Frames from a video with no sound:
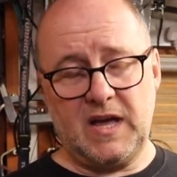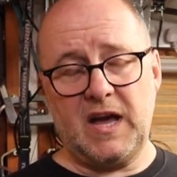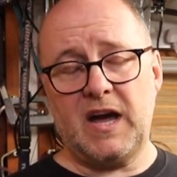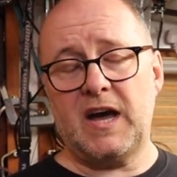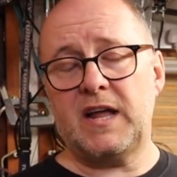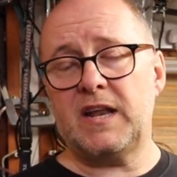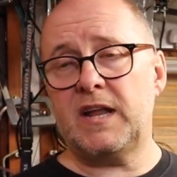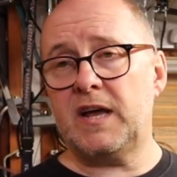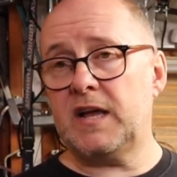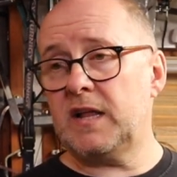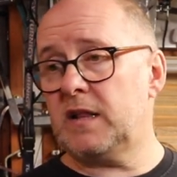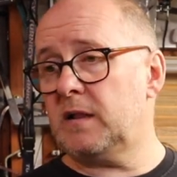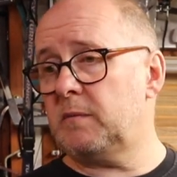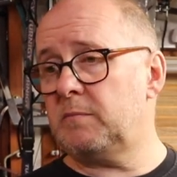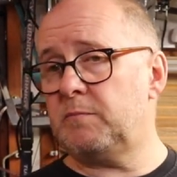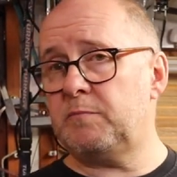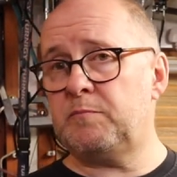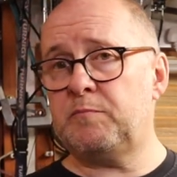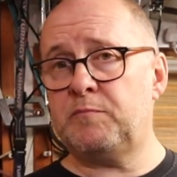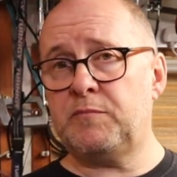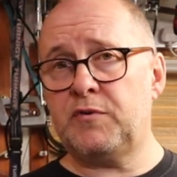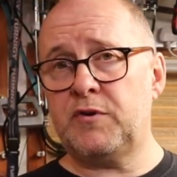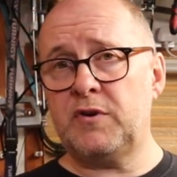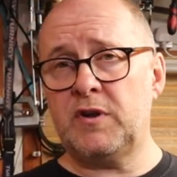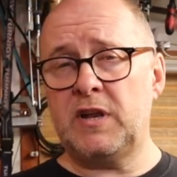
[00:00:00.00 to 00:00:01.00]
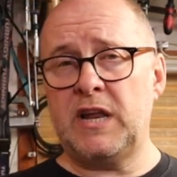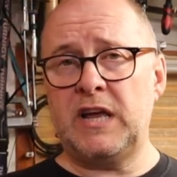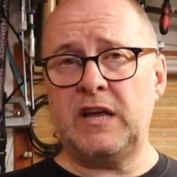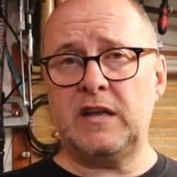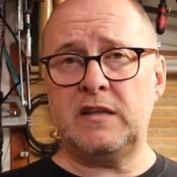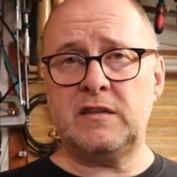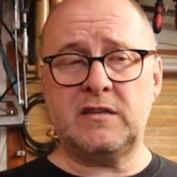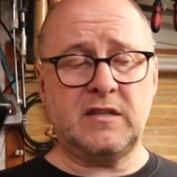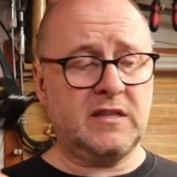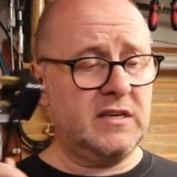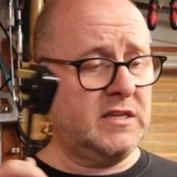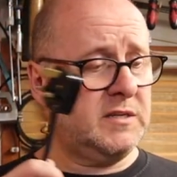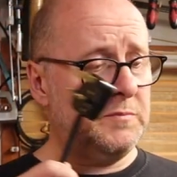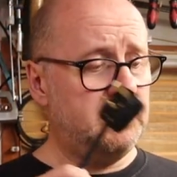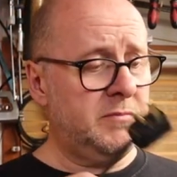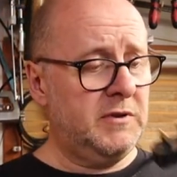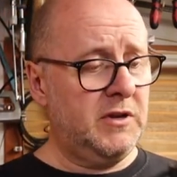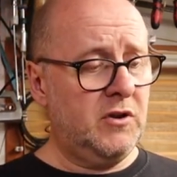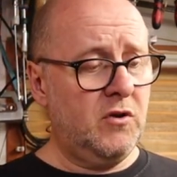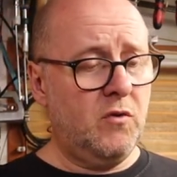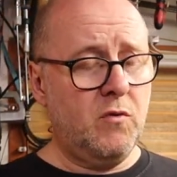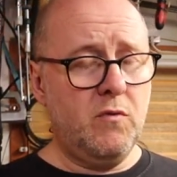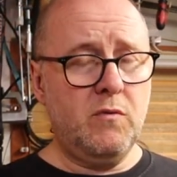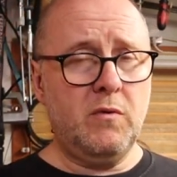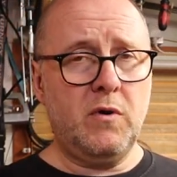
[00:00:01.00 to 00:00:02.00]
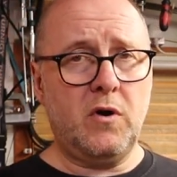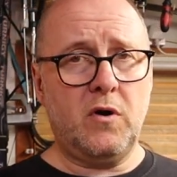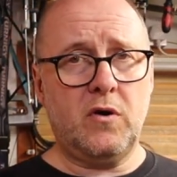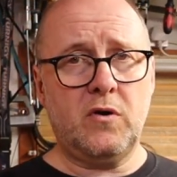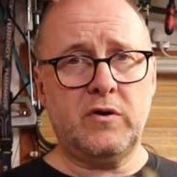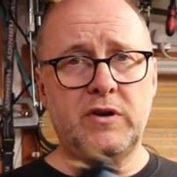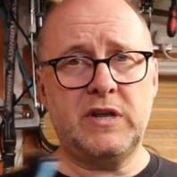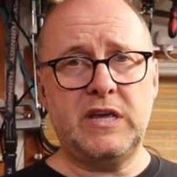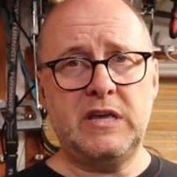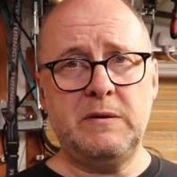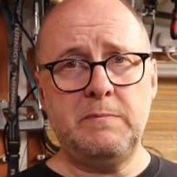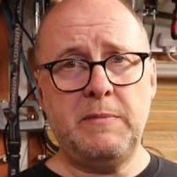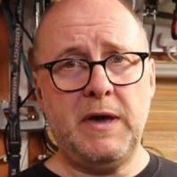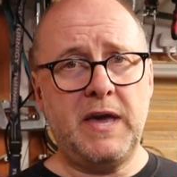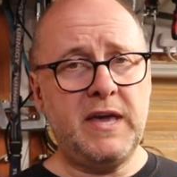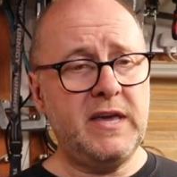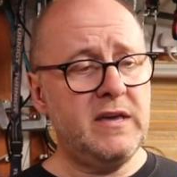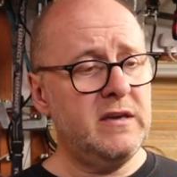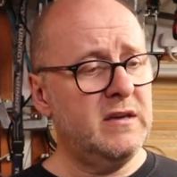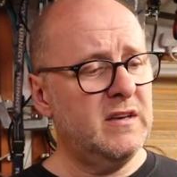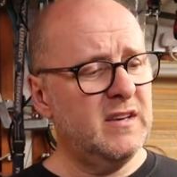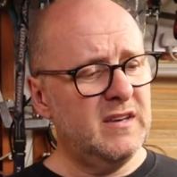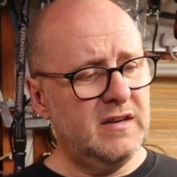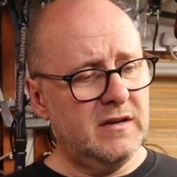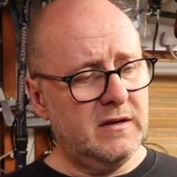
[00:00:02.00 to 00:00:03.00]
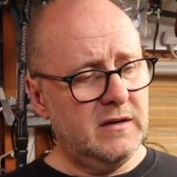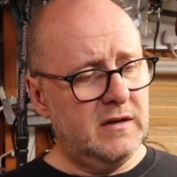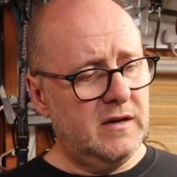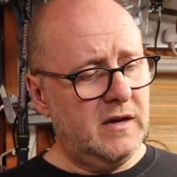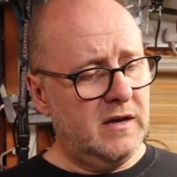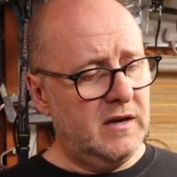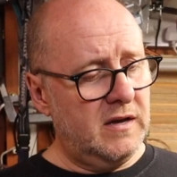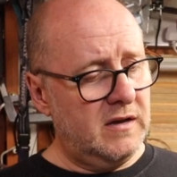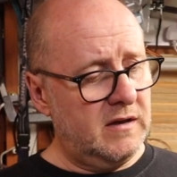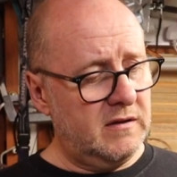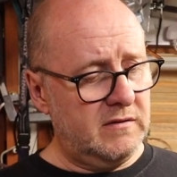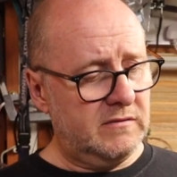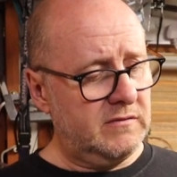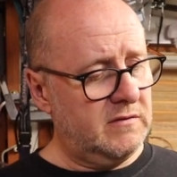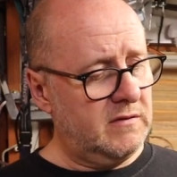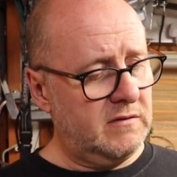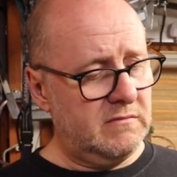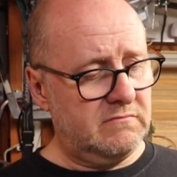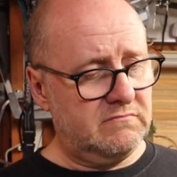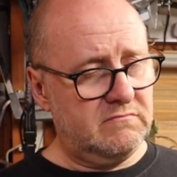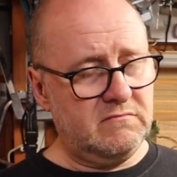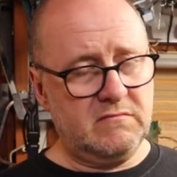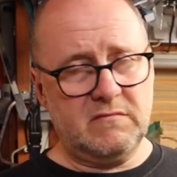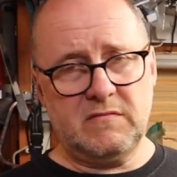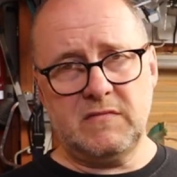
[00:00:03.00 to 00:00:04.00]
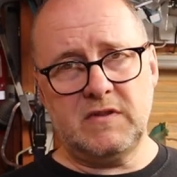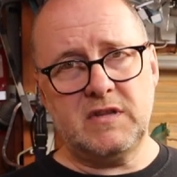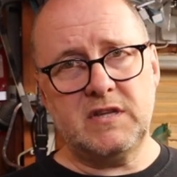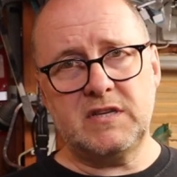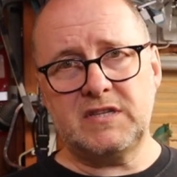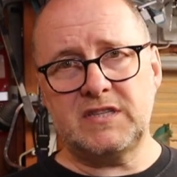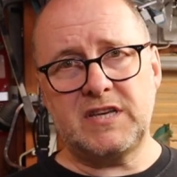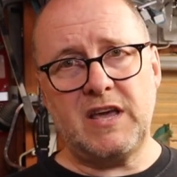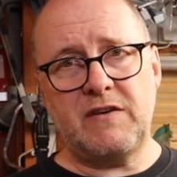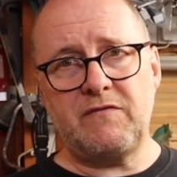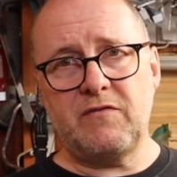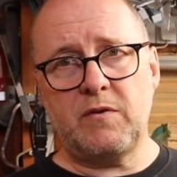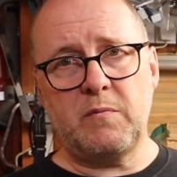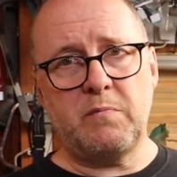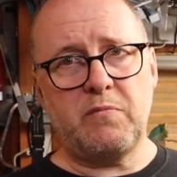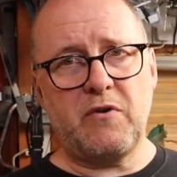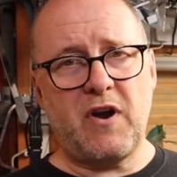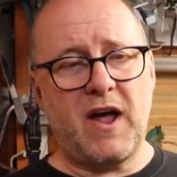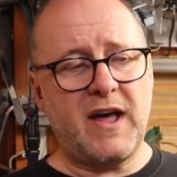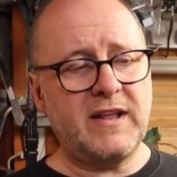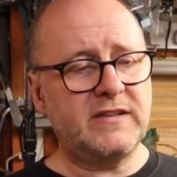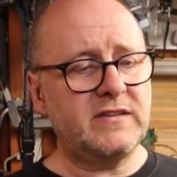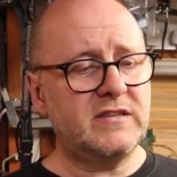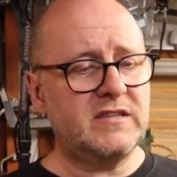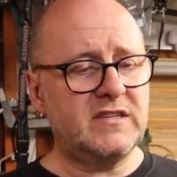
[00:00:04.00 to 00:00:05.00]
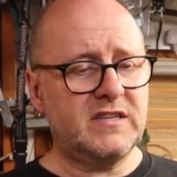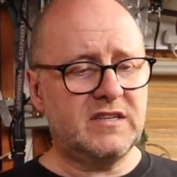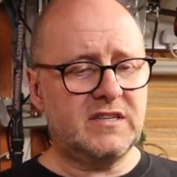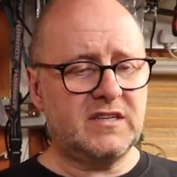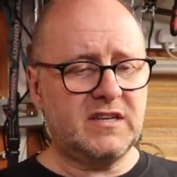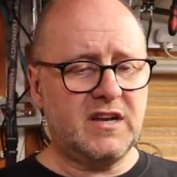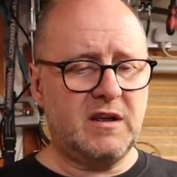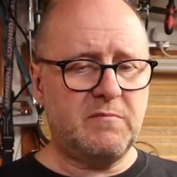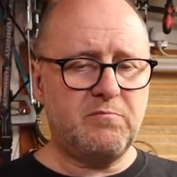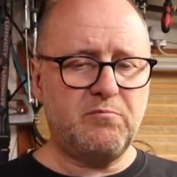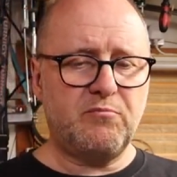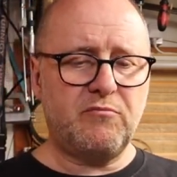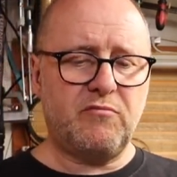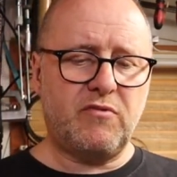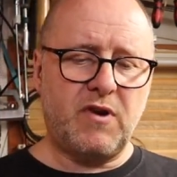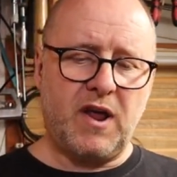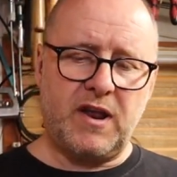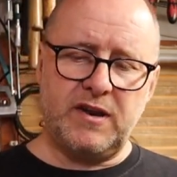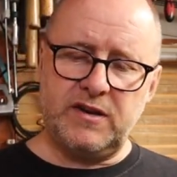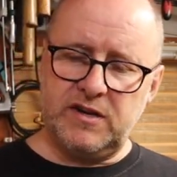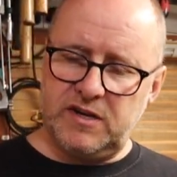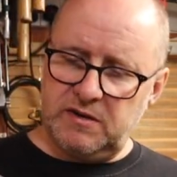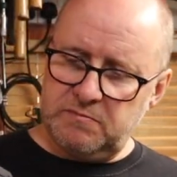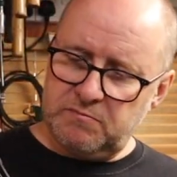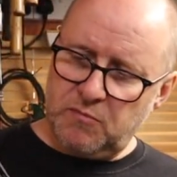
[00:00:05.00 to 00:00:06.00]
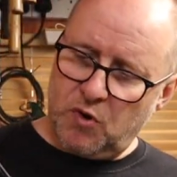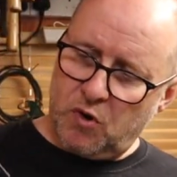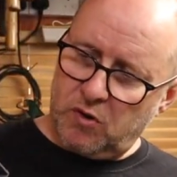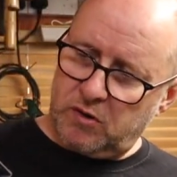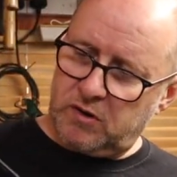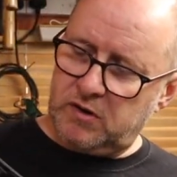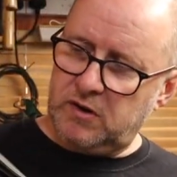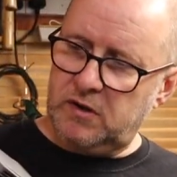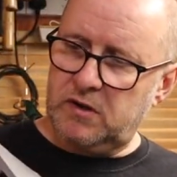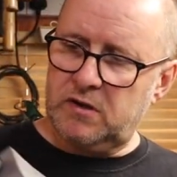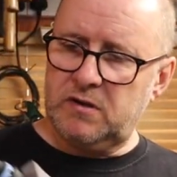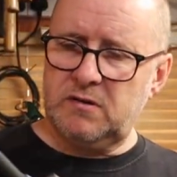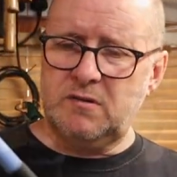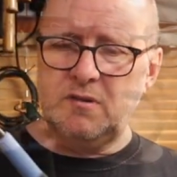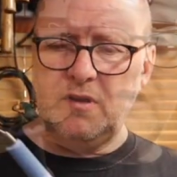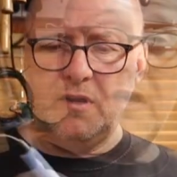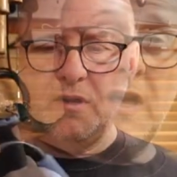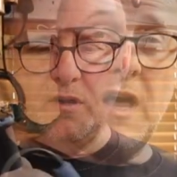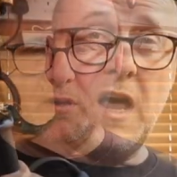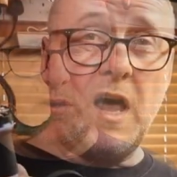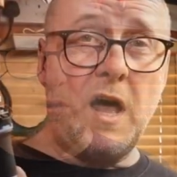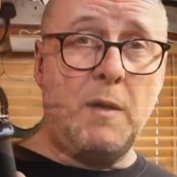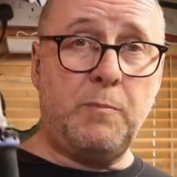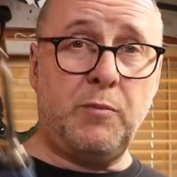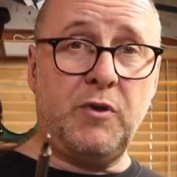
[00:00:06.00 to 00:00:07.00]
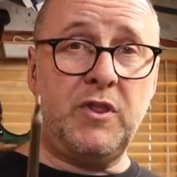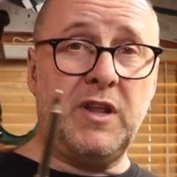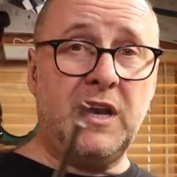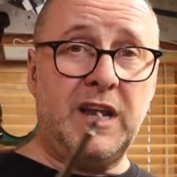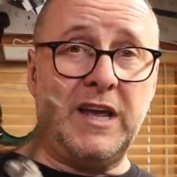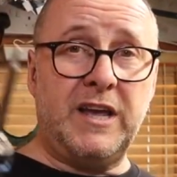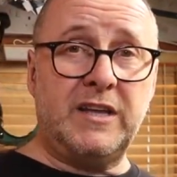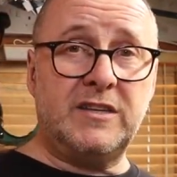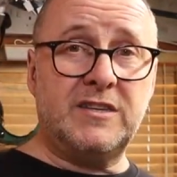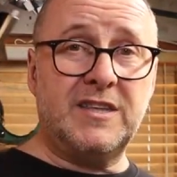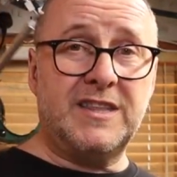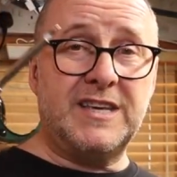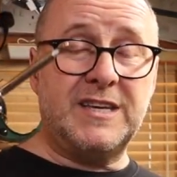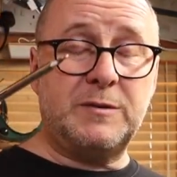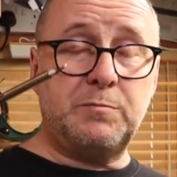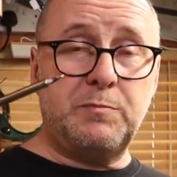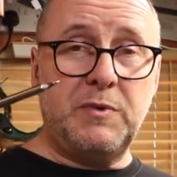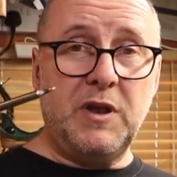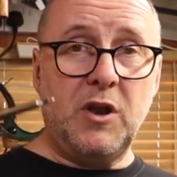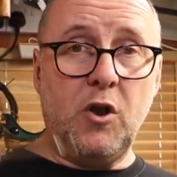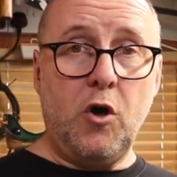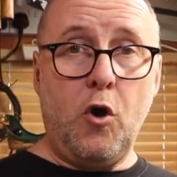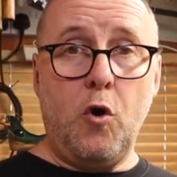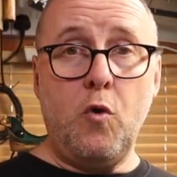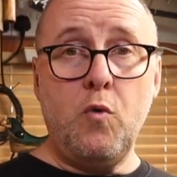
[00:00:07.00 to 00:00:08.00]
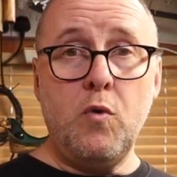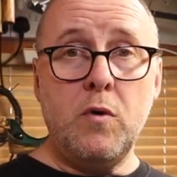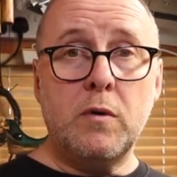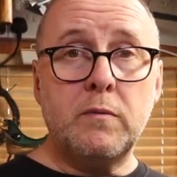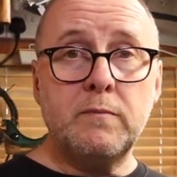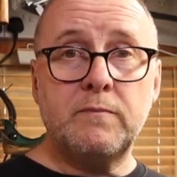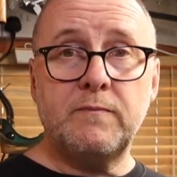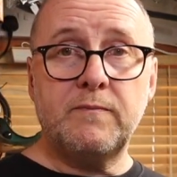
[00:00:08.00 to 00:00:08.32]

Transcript: And I'll put a link to this below on eBay several brands, it's an unbranded model. I'll put the link to this below